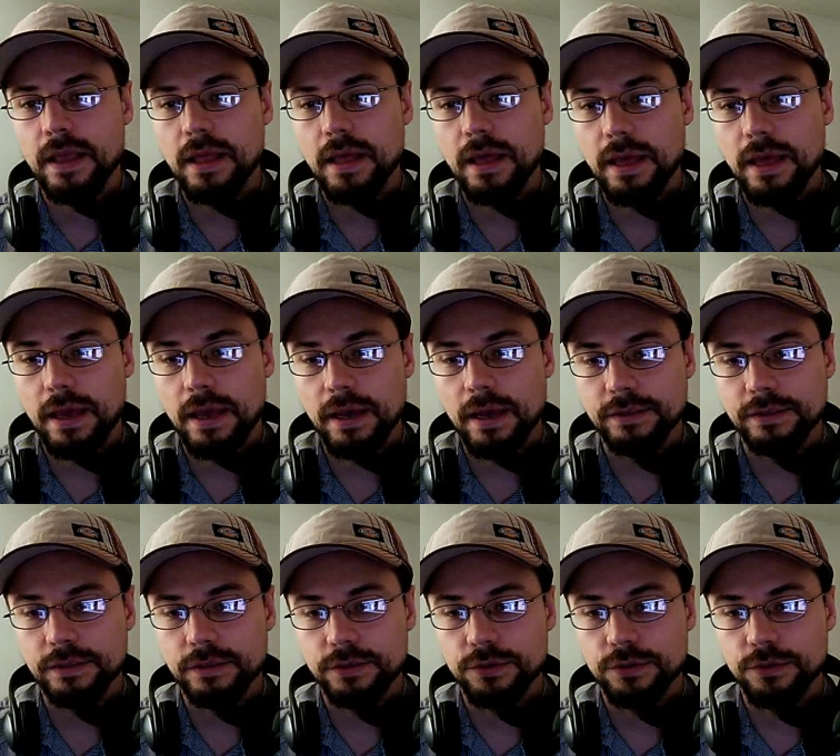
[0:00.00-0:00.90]

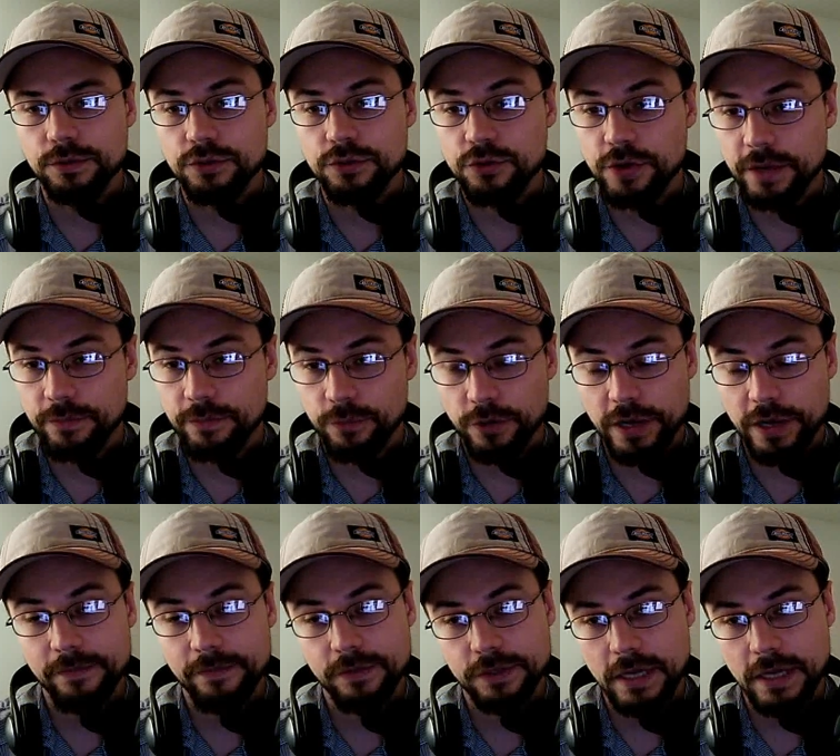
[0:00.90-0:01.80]
and to train for
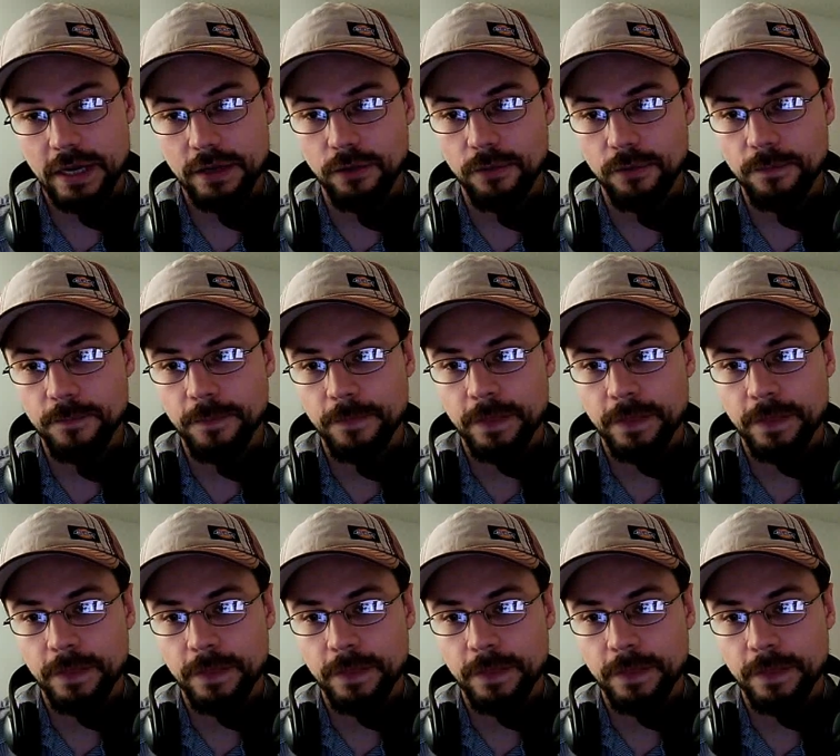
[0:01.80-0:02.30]
heavy tackle